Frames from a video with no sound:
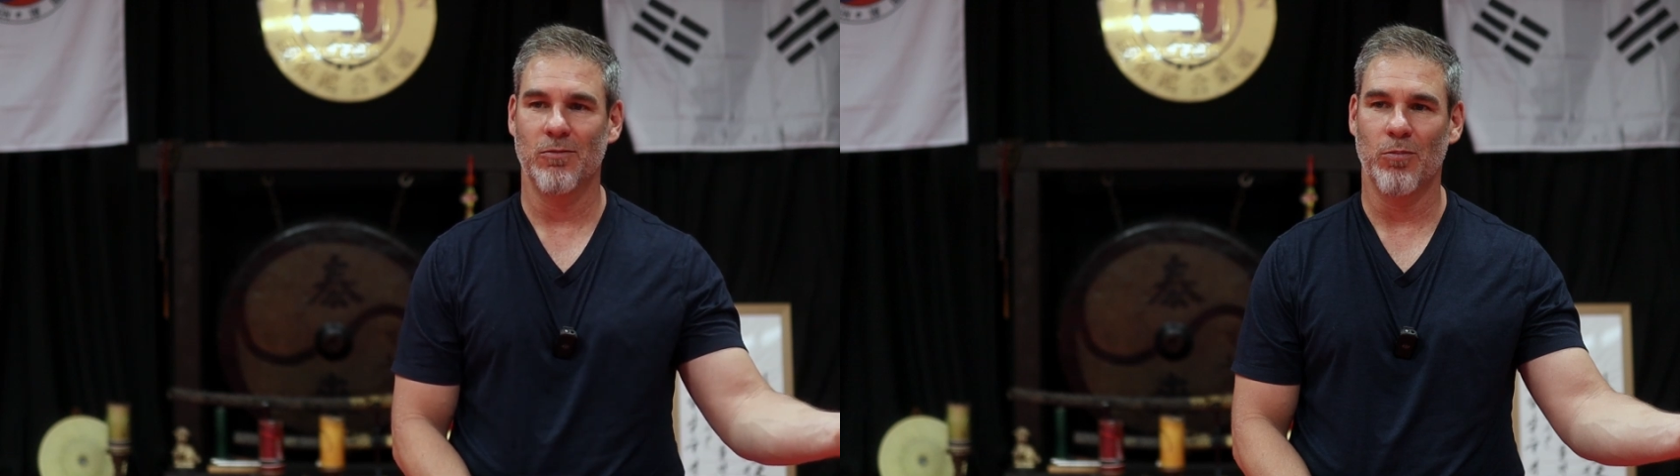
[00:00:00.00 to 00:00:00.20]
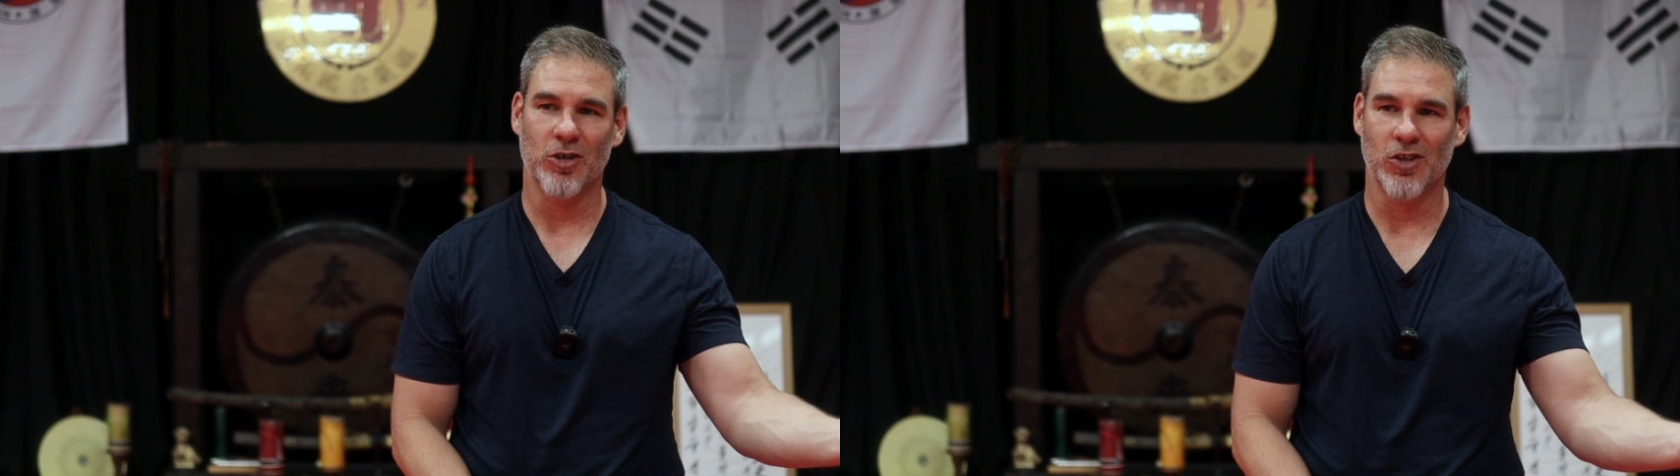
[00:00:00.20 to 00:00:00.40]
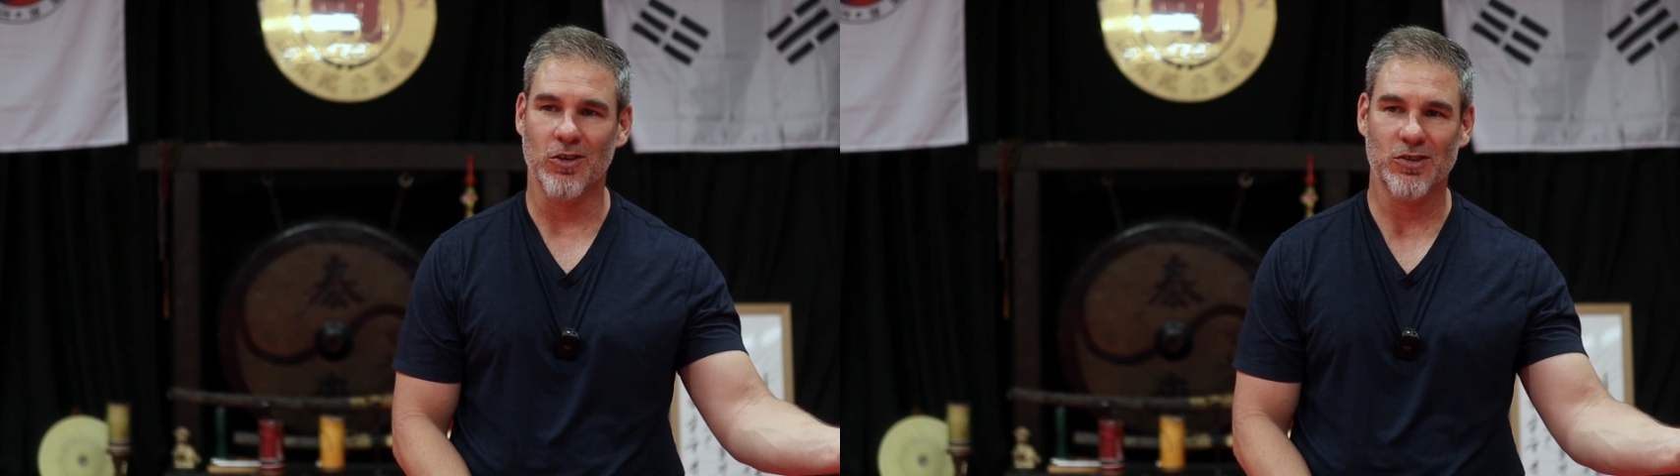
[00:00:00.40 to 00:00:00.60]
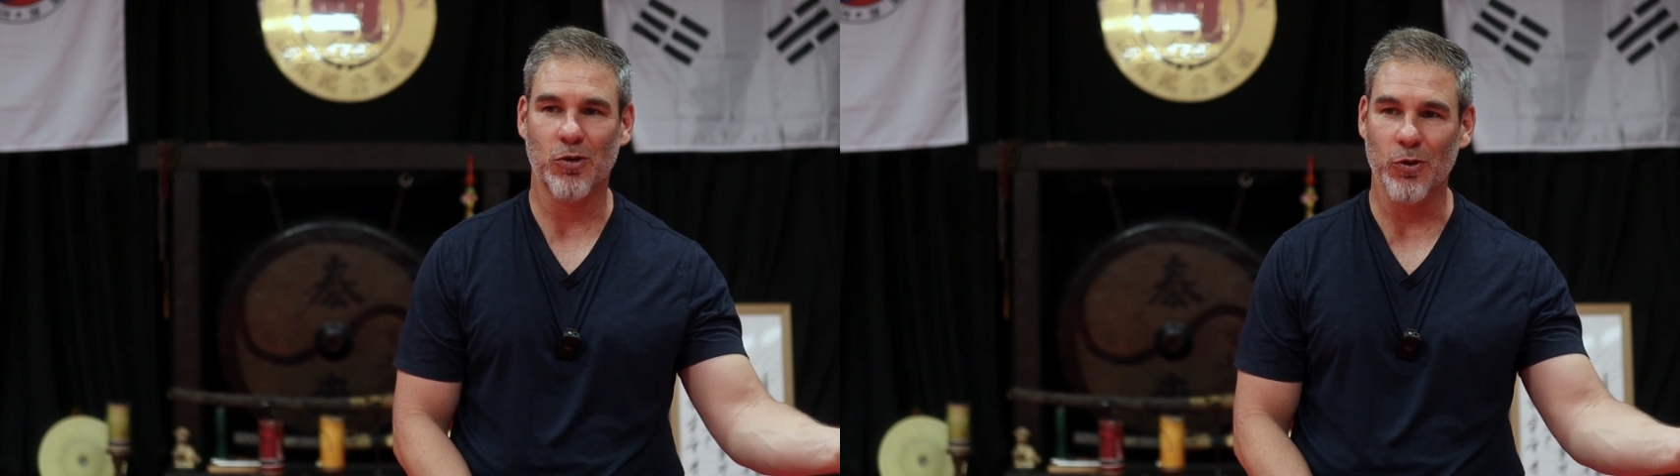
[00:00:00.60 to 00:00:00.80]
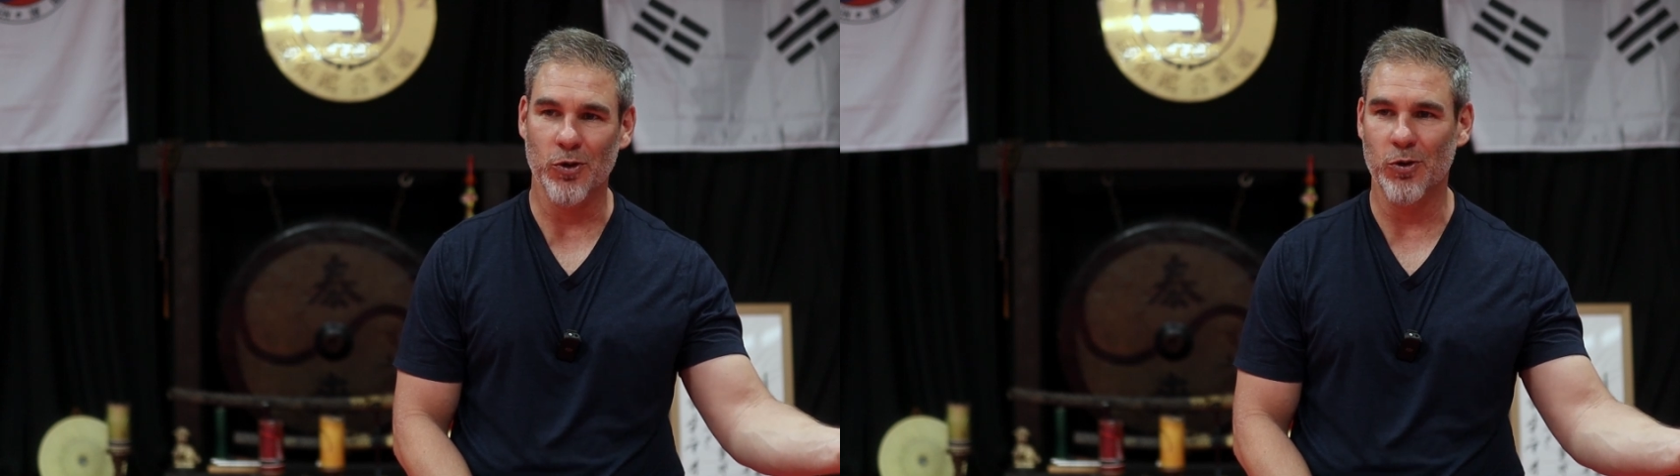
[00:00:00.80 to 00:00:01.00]
martial arts
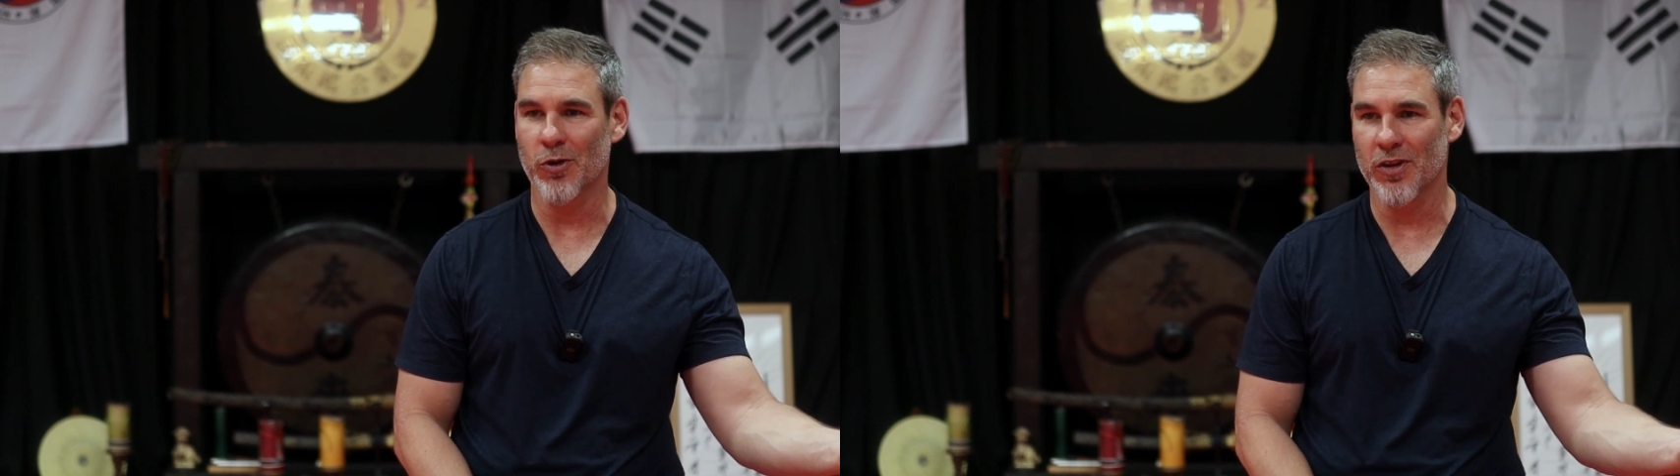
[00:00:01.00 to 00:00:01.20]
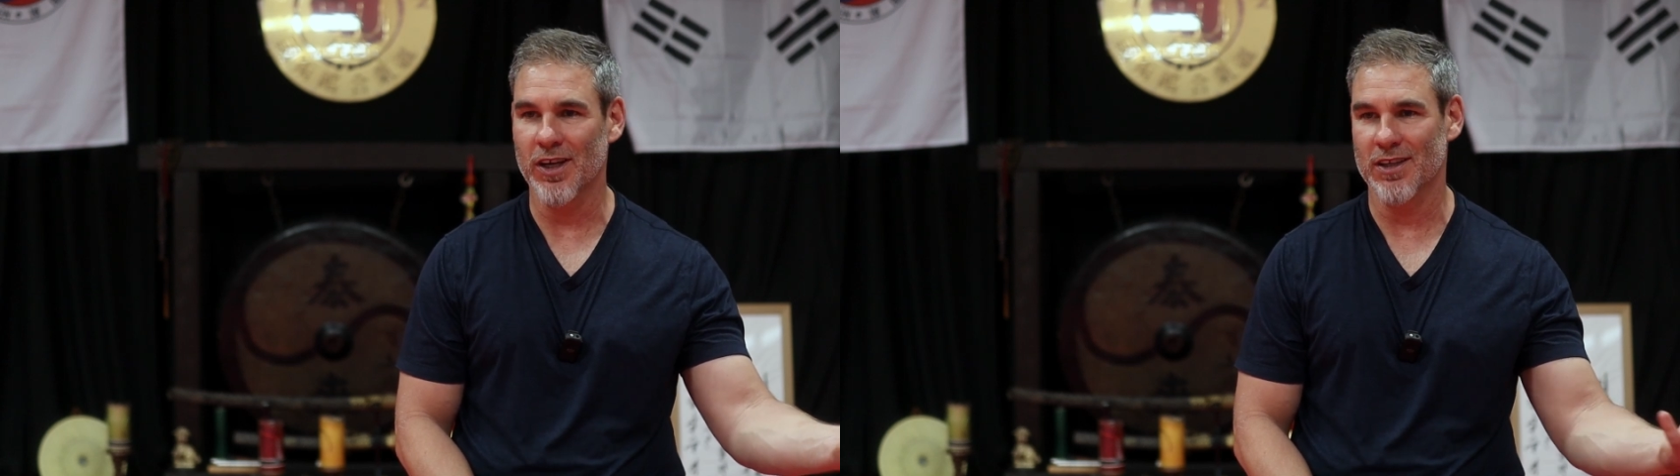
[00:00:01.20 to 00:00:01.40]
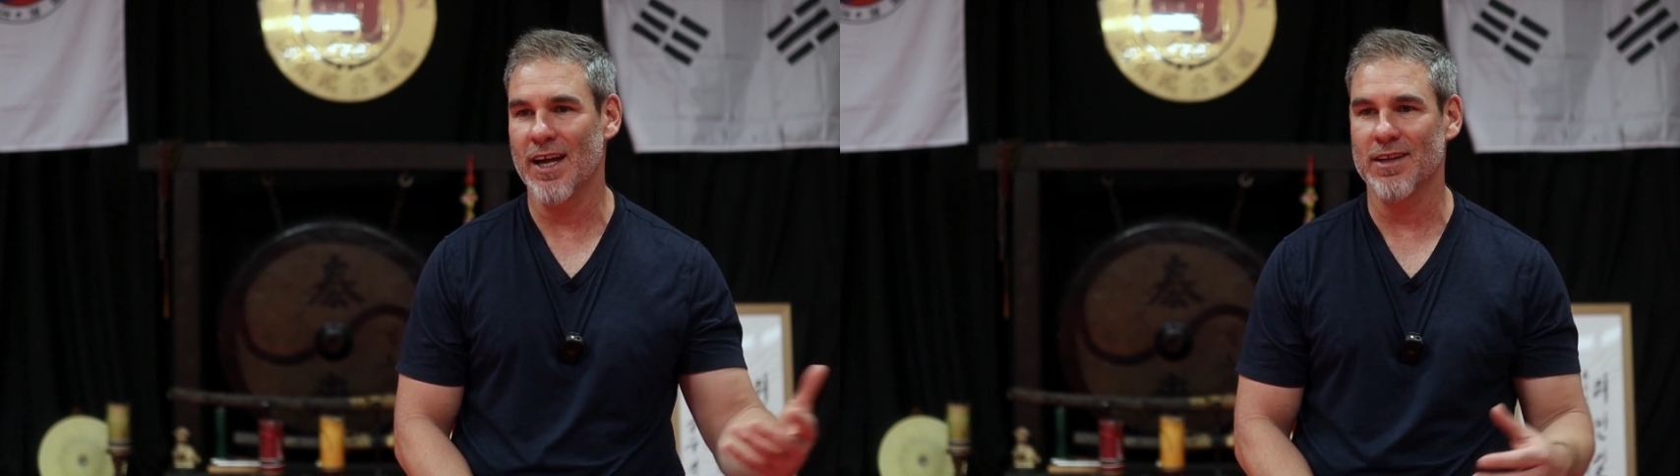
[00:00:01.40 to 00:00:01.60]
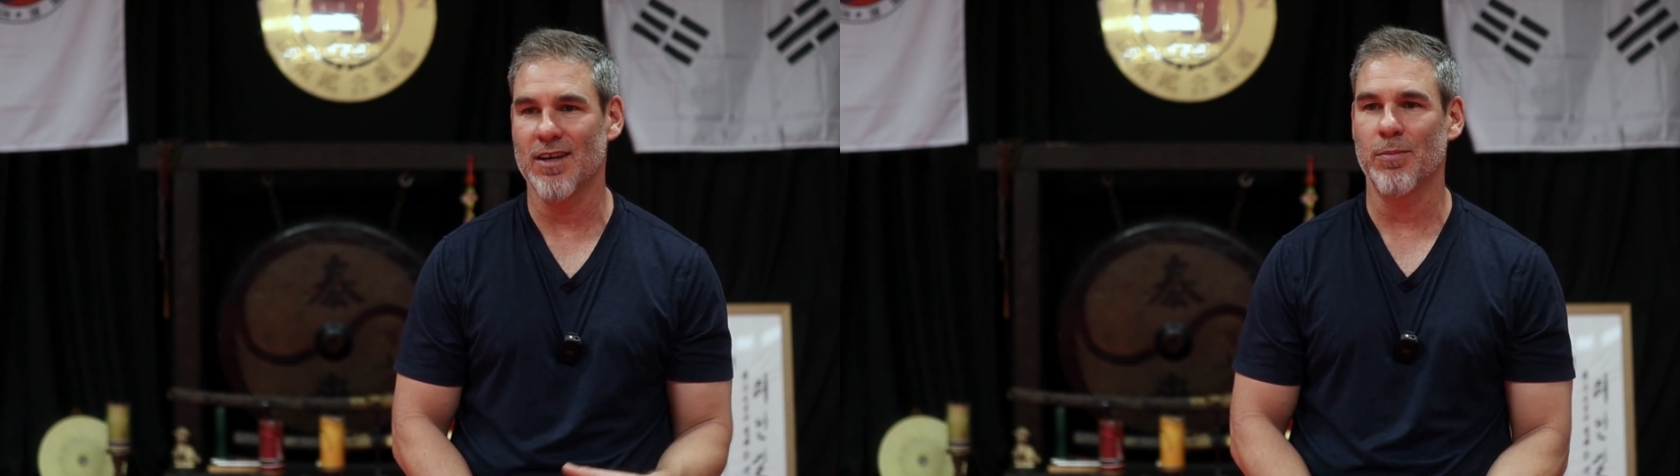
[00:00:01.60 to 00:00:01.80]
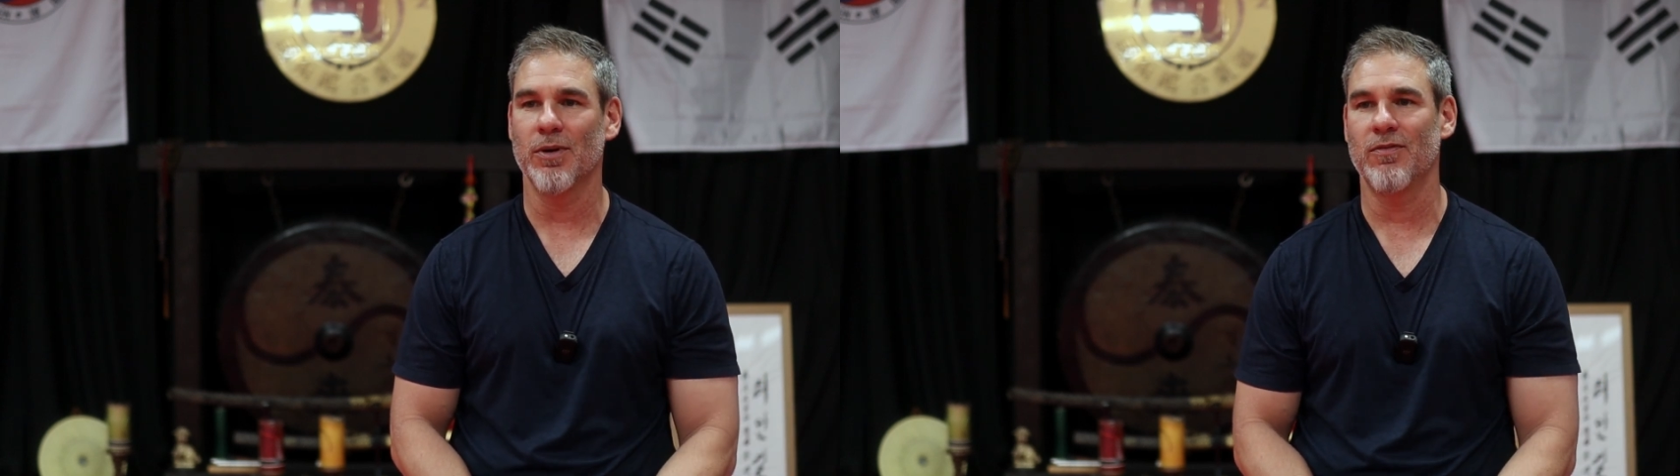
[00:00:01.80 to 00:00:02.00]
crew or that
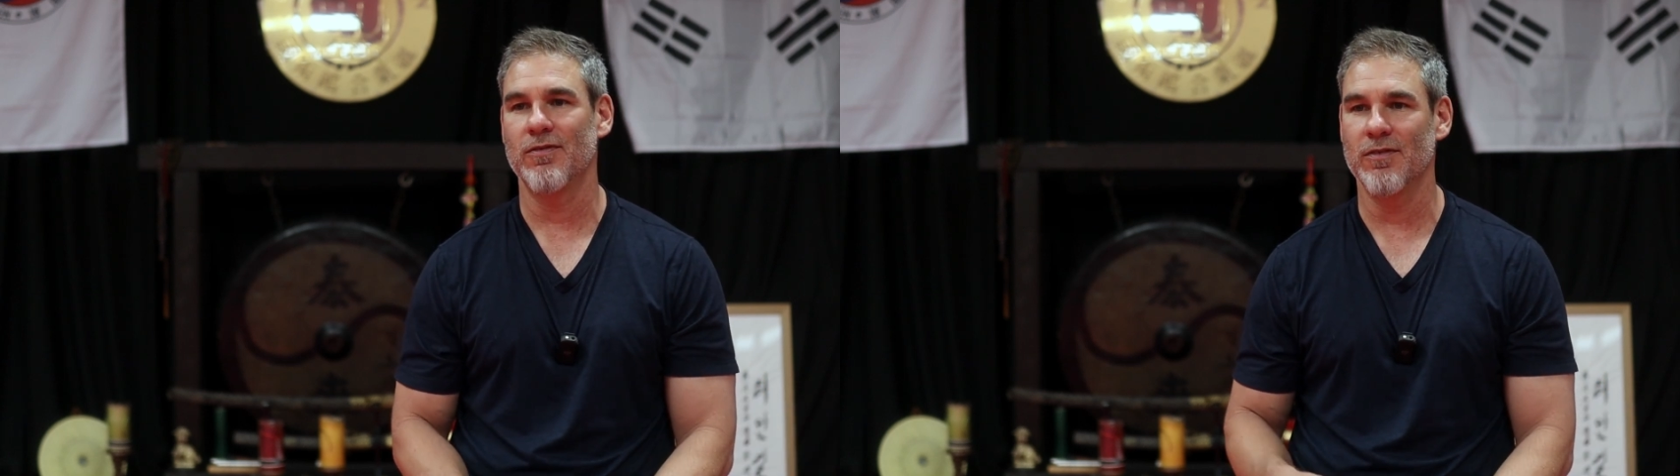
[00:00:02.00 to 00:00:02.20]
type of